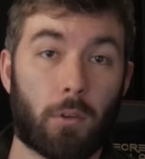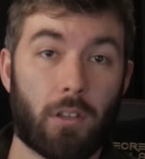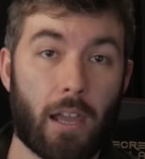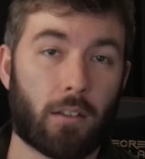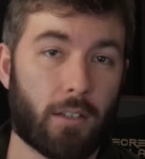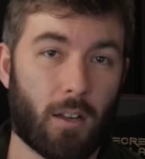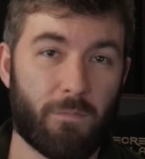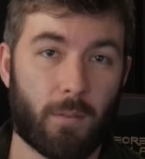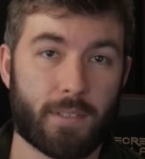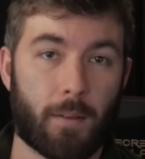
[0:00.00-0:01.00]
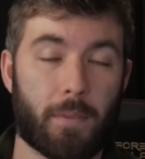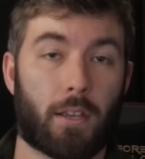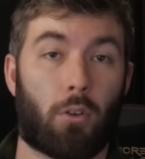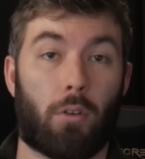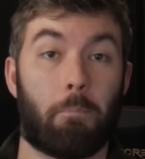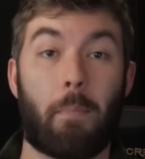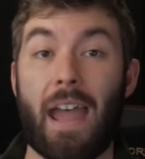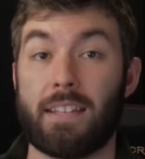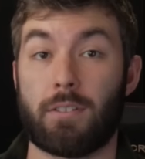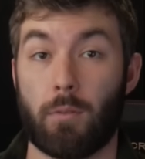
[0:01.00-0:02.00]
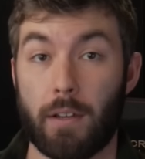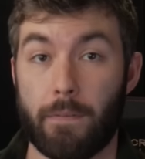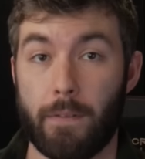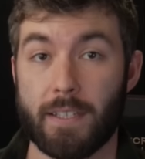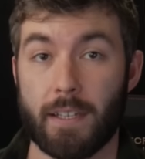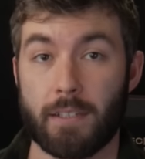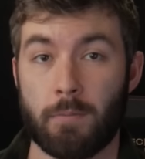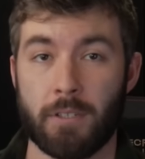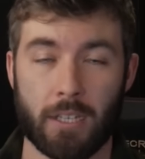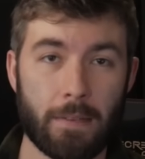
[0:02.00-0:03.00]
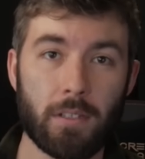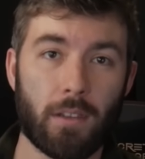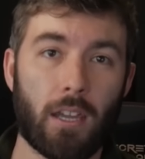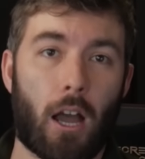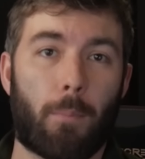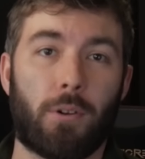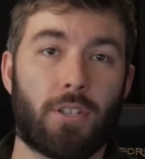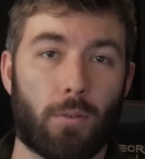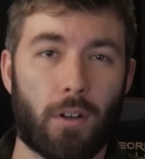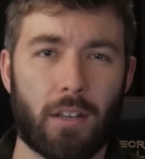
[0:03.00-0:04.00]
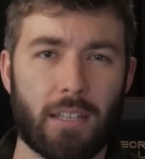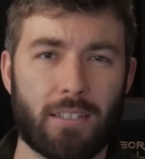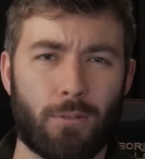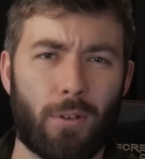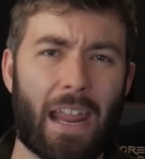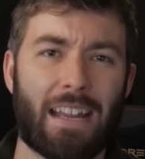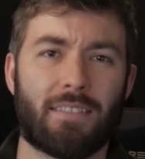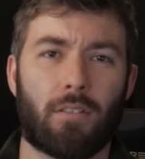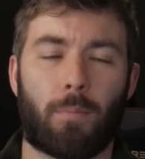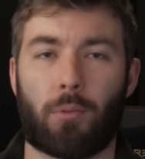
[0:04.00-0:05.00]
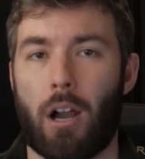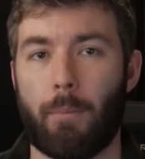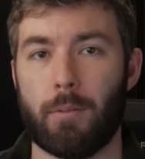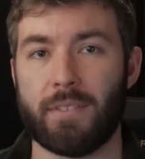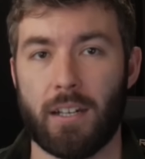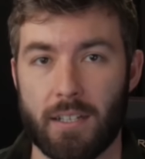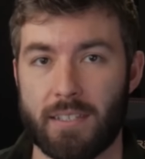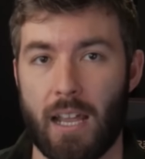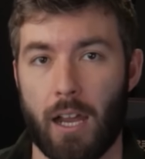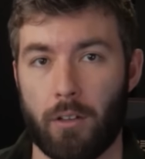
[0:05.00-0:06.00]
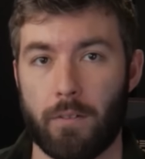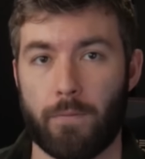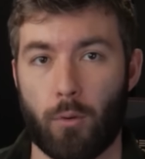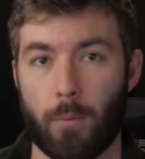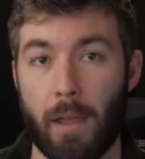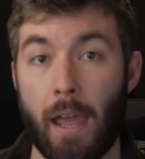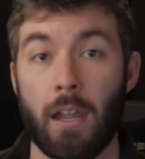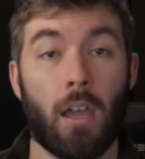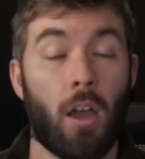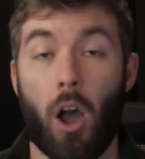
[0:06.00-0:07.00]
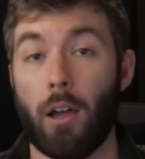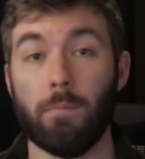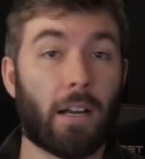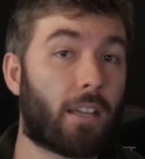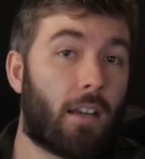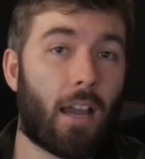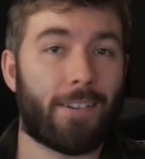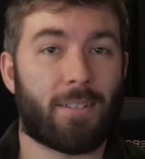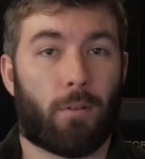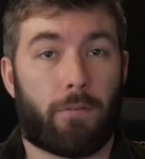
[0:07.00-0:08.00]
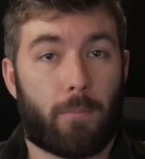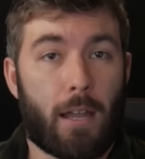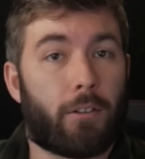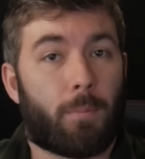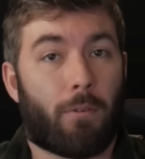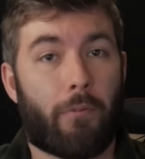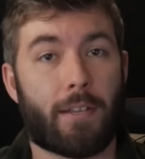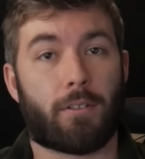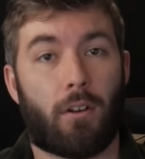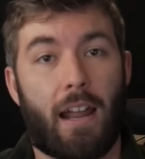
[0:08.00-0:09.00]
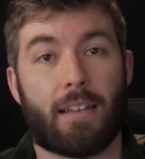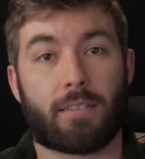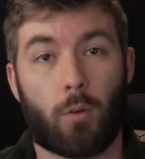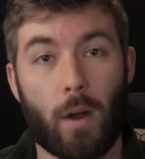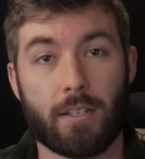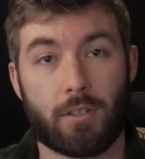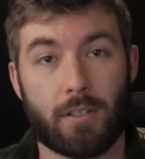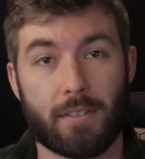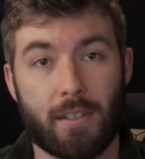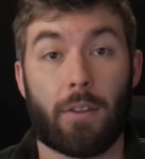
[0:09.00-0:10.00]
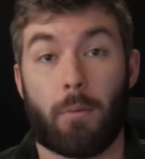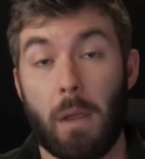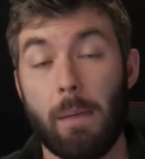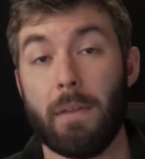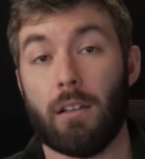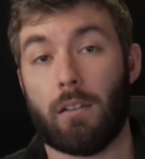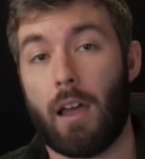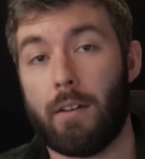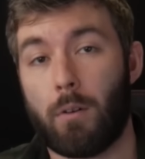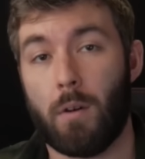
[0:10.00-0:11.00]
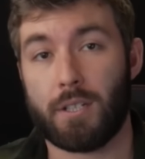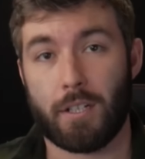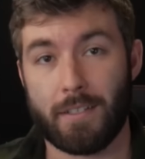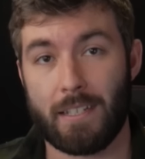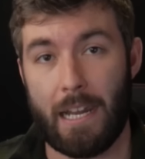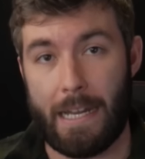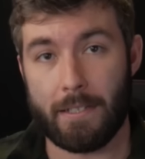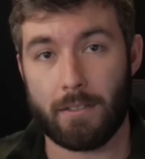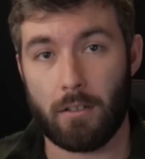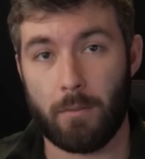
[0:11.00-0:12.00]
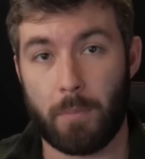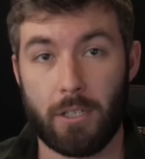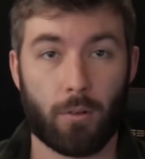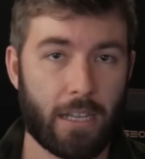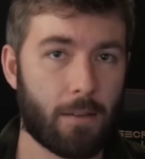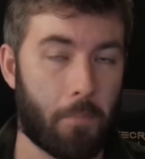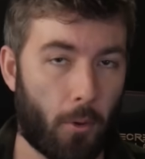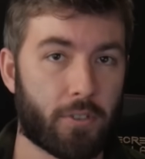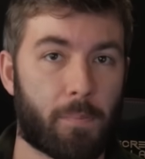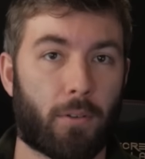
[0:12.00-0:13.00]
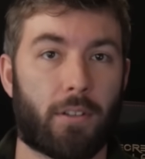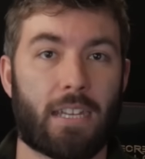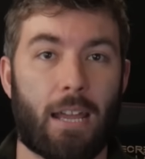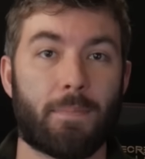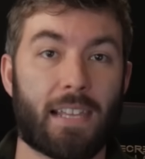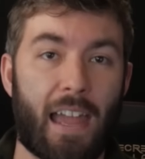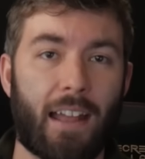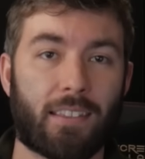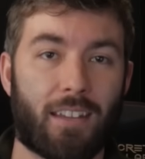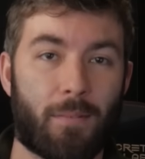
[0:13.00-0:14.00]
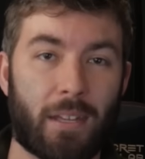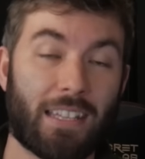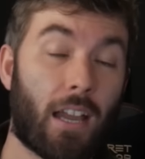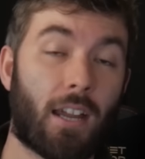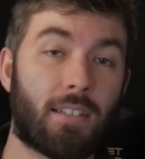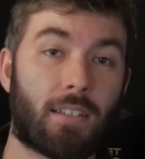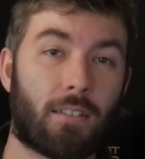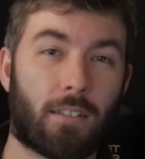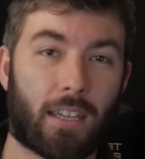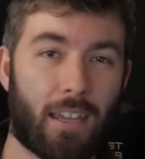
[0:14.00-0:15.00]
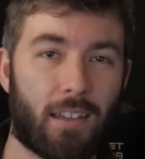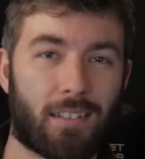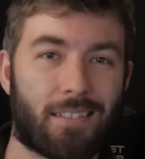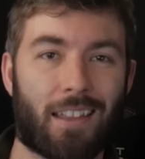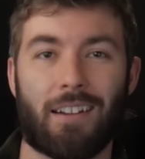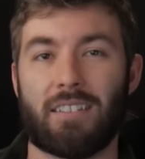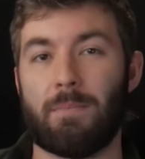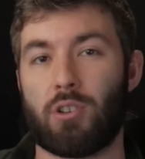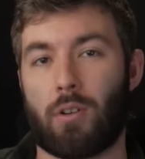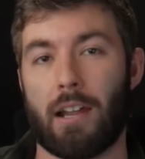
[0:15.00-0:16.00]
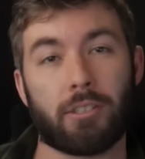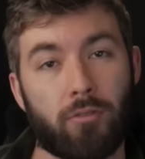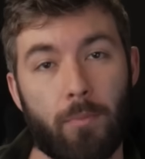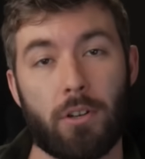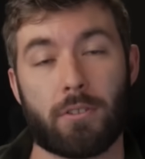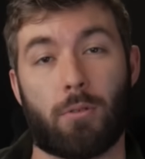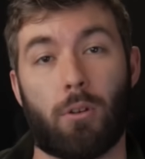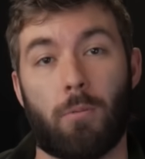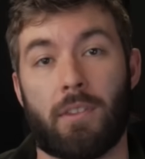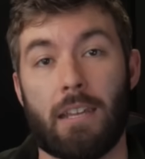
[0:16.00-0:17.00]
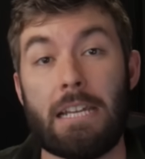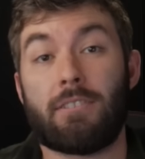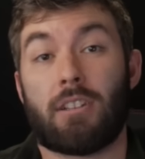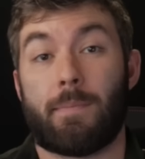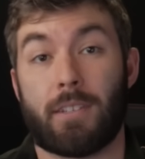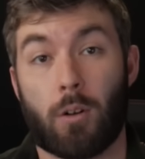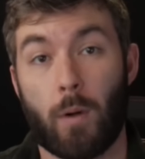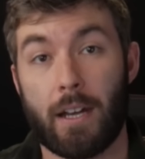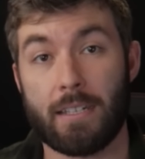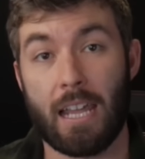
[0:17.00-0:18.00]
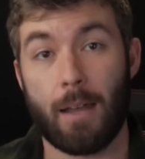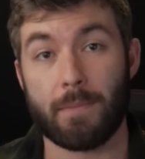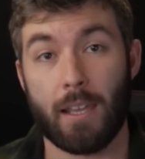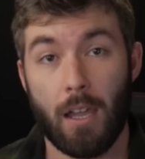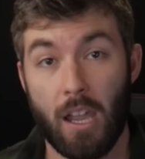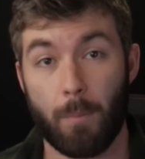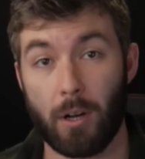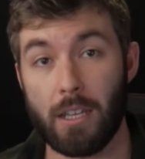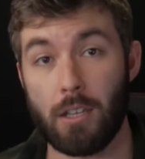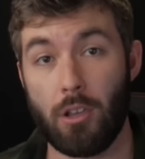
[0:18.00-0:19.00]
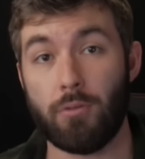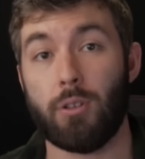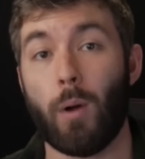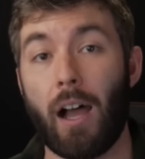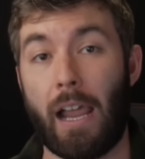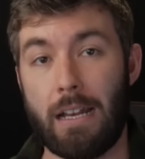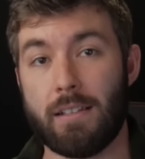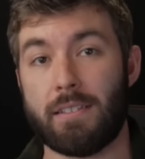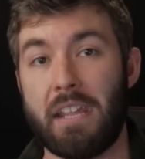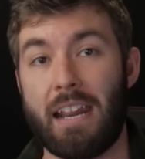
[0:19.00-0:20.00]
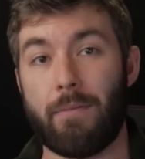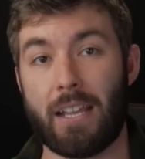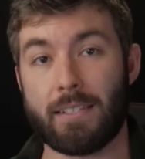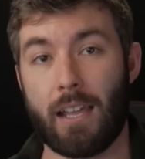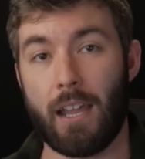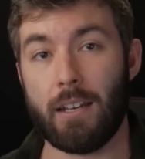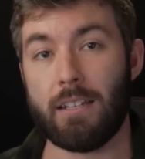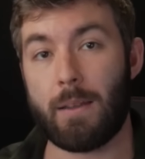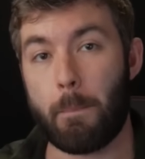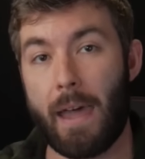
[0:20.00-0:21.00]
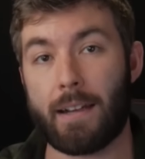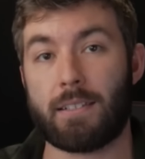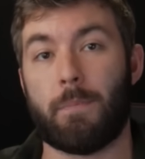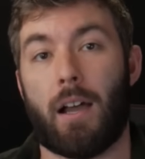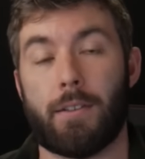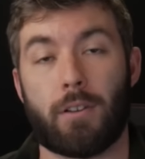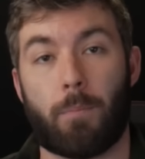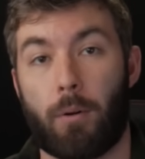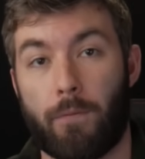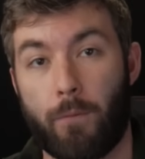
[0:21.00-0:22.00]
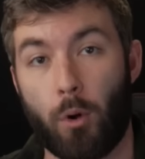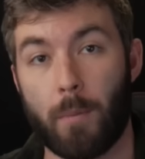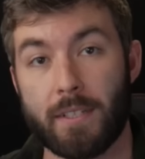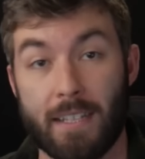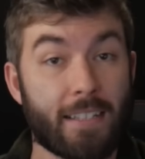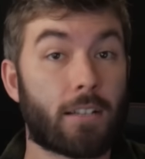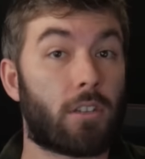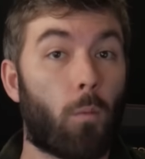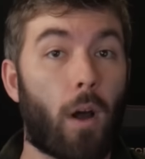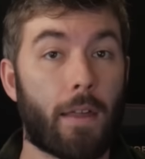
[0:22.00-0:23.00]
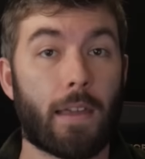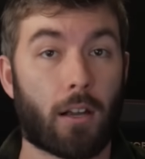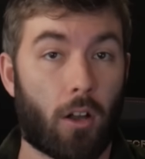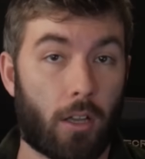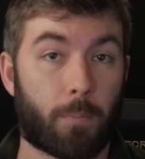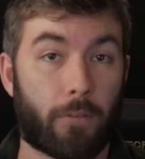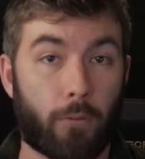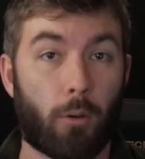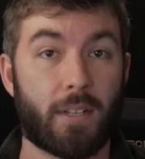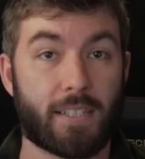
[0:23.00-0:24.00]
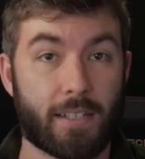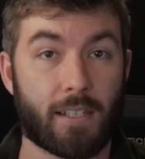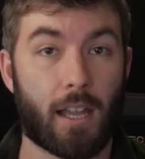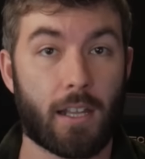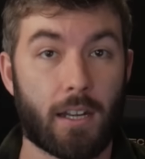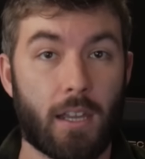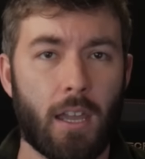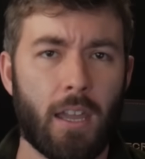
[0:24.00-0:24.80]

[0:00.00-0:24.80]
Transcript: will likely come from something called mastering physics, which gives you the opportunity to answer problems in a style and format unrecognizable from how your professor asks questions. Now, there may be a lot of questions to answer, but you'll get multiple attempts at them, and the icing on the cake is that it subtracts from your score with each subsequent attempt, bringing you to a heightened state of anxiety to maximize your performance. That's actually why they call it performance anxiety.